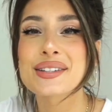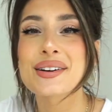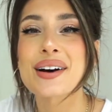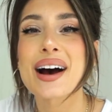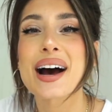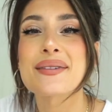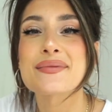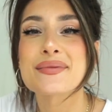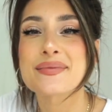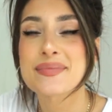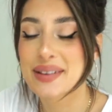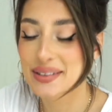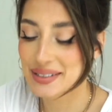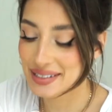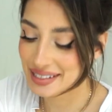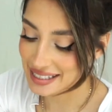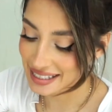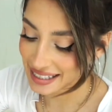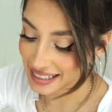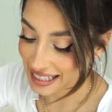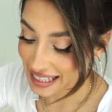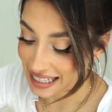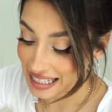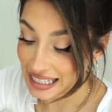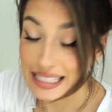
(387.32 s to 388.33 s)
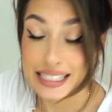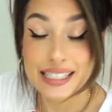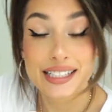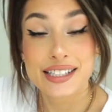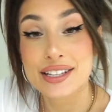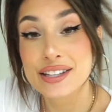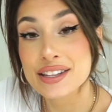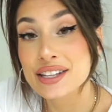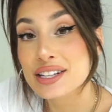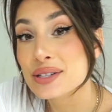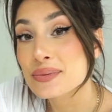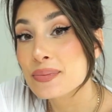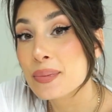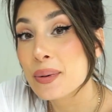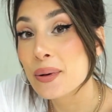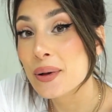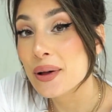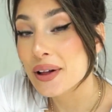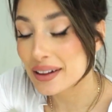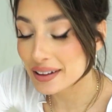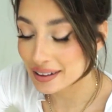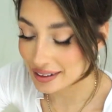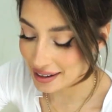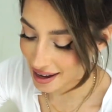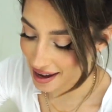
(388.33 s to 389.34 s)
I'm about to dig into this
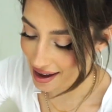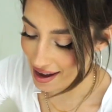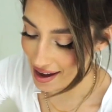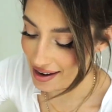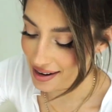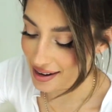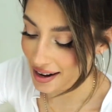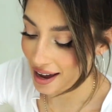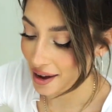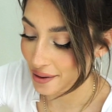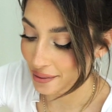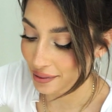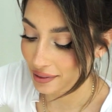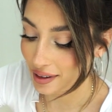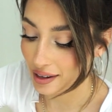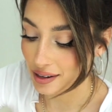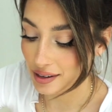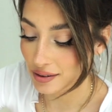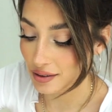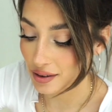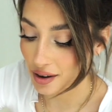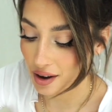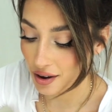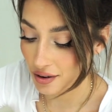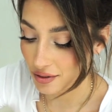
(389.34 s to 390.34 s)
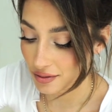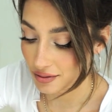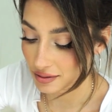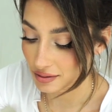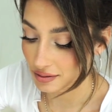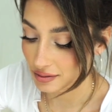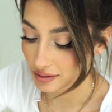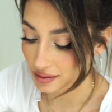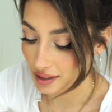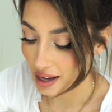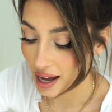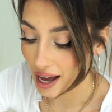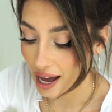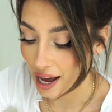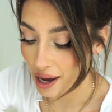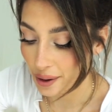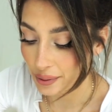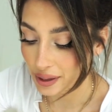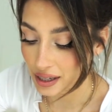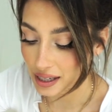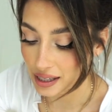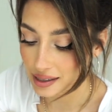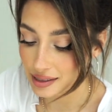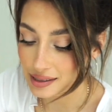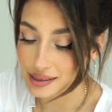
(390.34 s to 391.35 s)
bowl, and I will let you know how
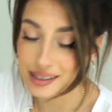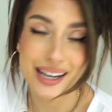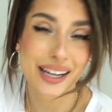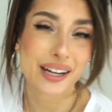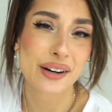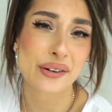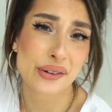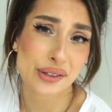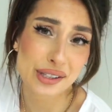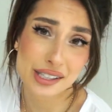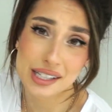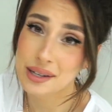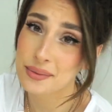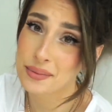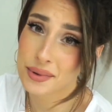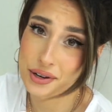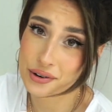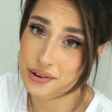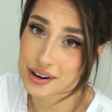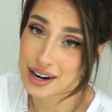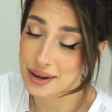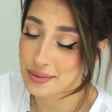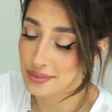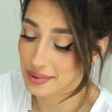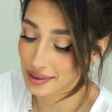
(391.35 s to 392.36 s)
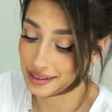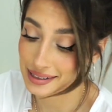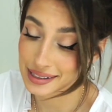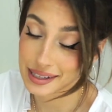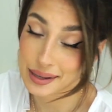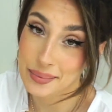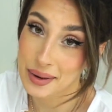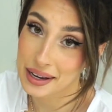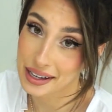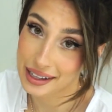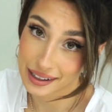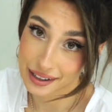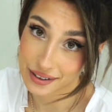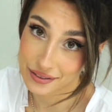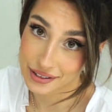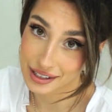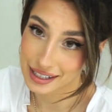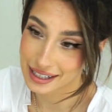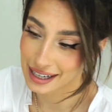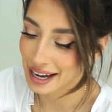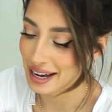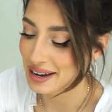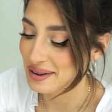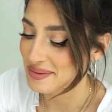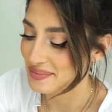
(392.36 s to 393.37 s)
it is. I know it's gonna be great because I make it every
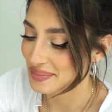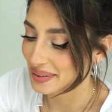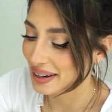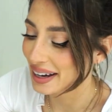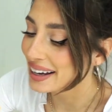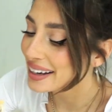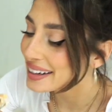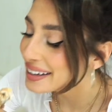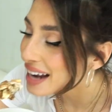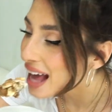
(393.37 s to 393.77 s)
day, but